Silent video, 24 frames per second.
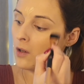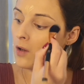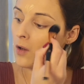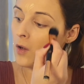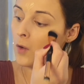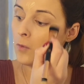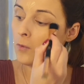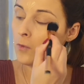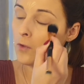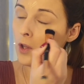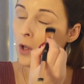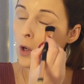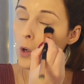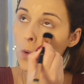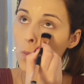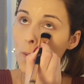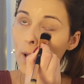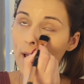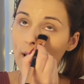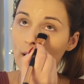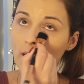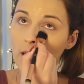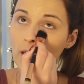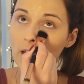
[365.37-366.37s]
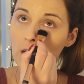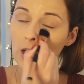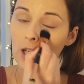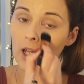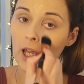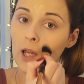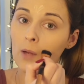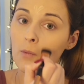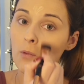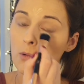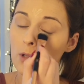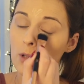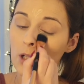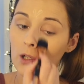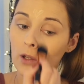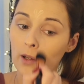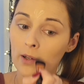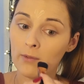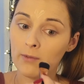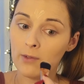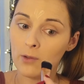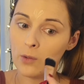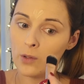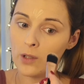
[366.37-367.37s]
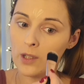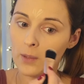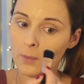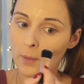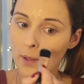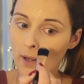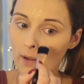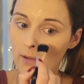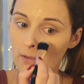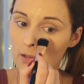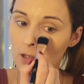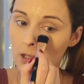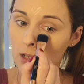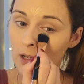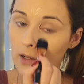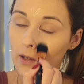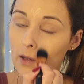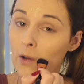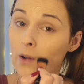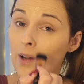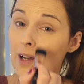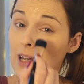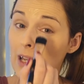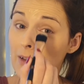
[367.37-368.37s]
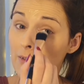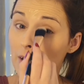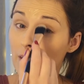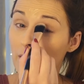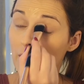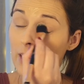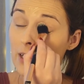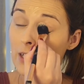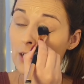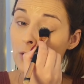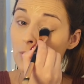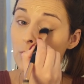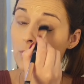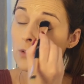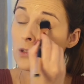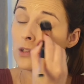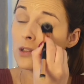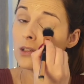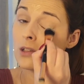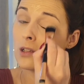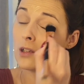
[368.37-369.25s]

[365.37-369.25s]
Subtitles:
For the whole package it came up to like £40 and I got 11 items.